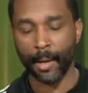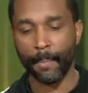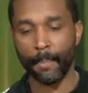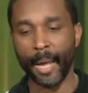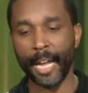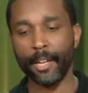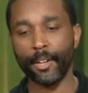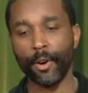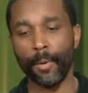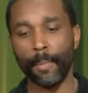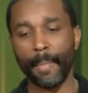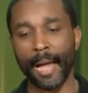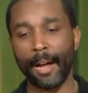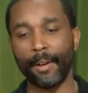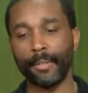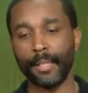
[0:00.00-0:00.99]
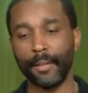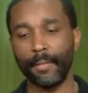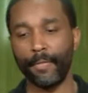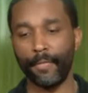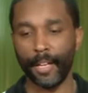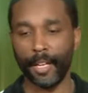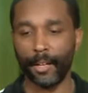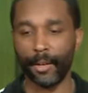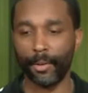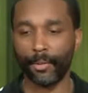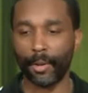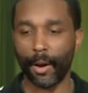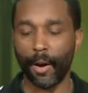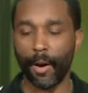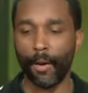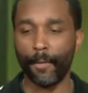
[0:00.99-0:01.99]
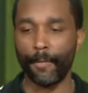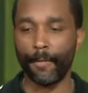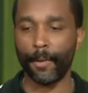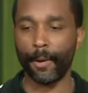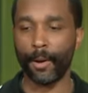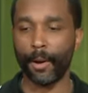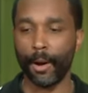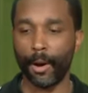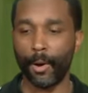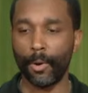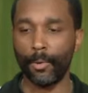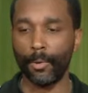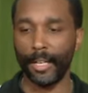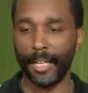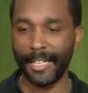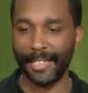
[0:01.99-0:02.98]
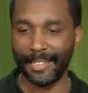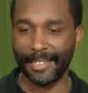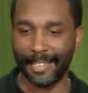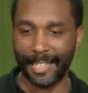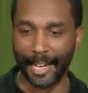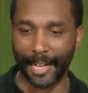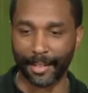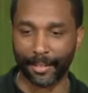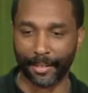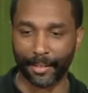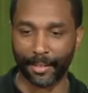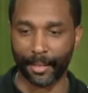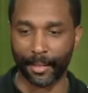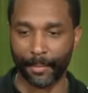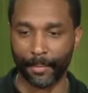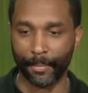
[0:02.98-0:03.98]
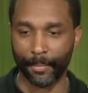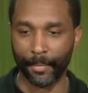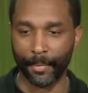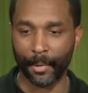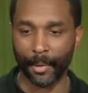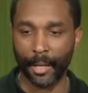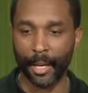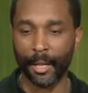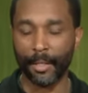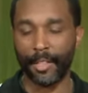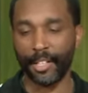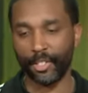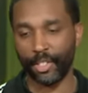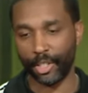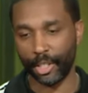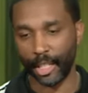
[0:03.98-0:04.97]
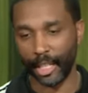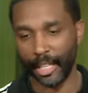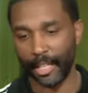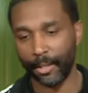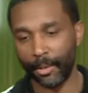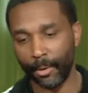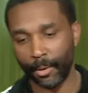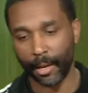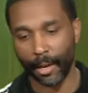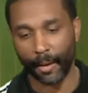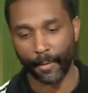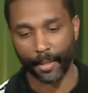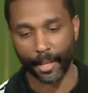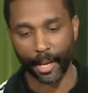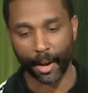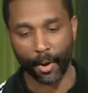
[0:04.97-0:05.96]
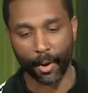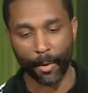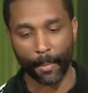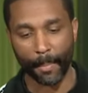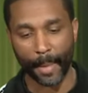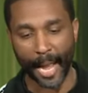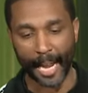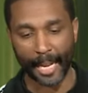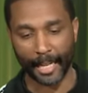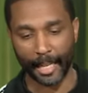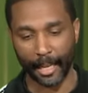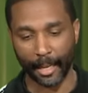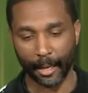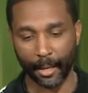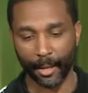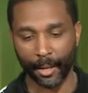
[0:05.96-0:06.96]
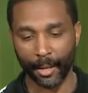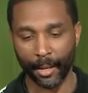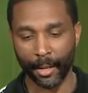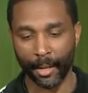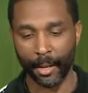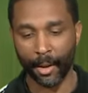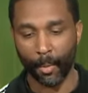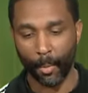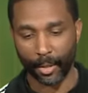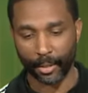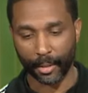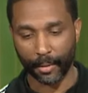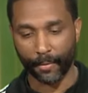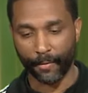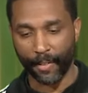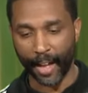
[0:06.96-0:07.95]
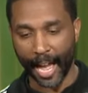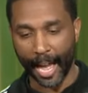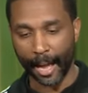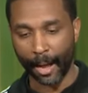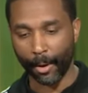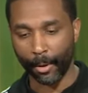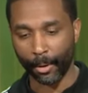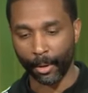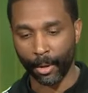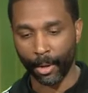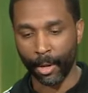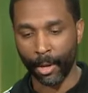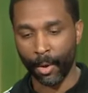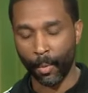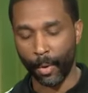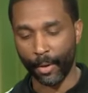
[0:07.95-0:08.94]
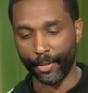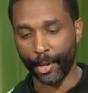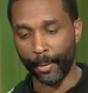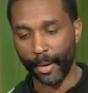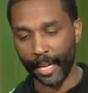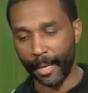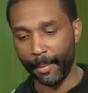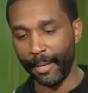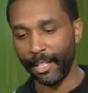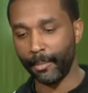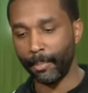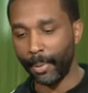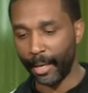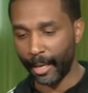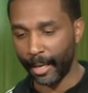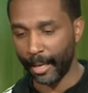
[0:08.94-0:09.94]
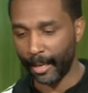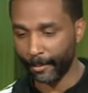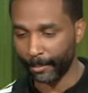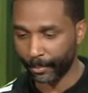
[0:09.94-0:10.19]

May your mountain fields offer only dust. The shield of the Almighty was defiled with your enemy's blood.